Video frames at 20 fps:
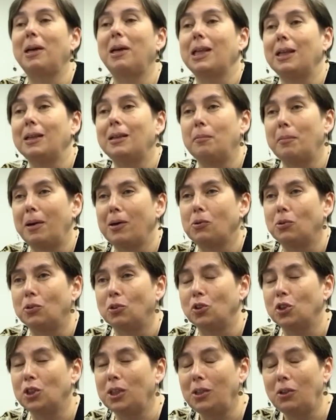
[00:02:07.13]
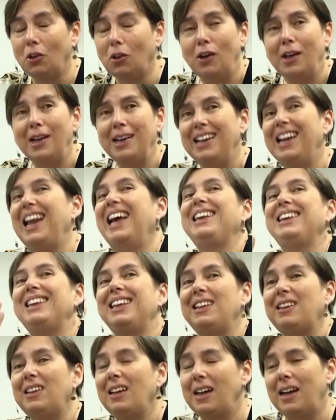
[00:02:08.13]
That is much better known.
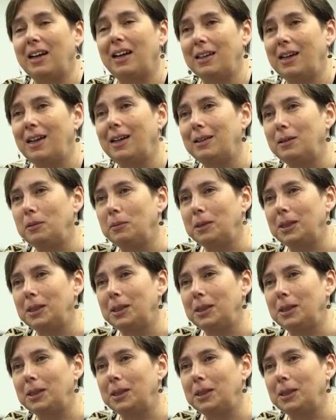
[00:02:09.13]
The aesthetics